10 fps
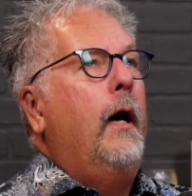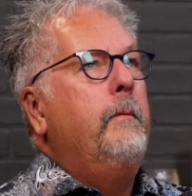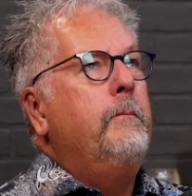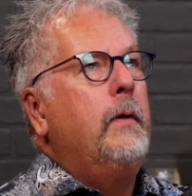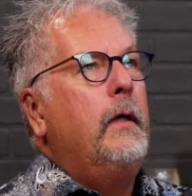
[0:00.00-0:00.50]

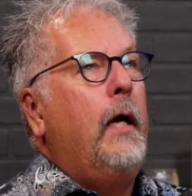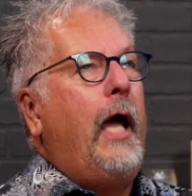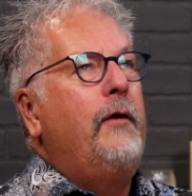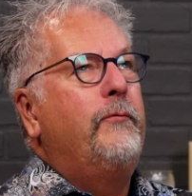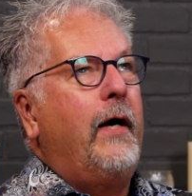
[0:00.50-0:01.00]
Um,
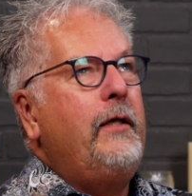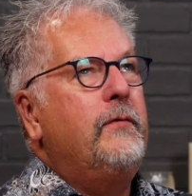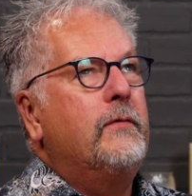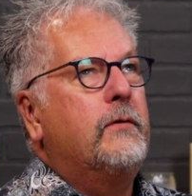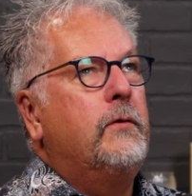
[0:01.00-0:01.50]

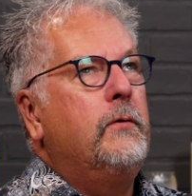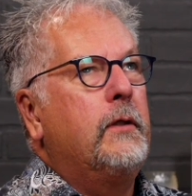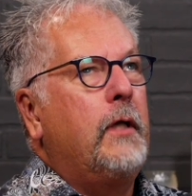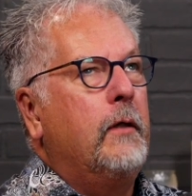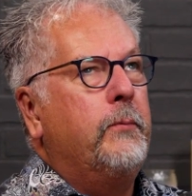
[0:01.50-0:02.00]
Advice
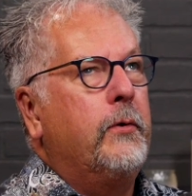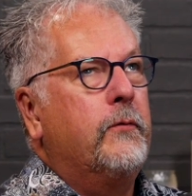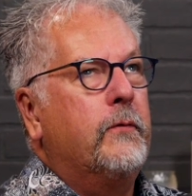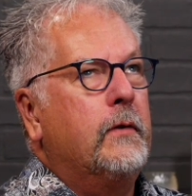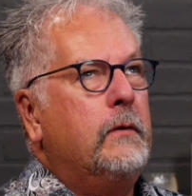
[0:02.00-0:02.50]
to a young
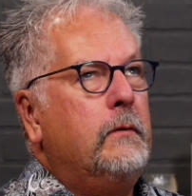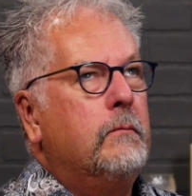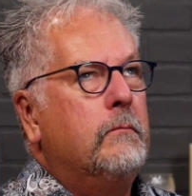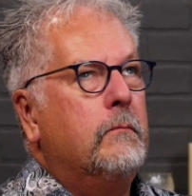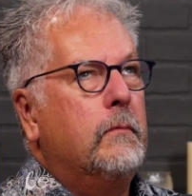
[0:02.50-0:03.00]
person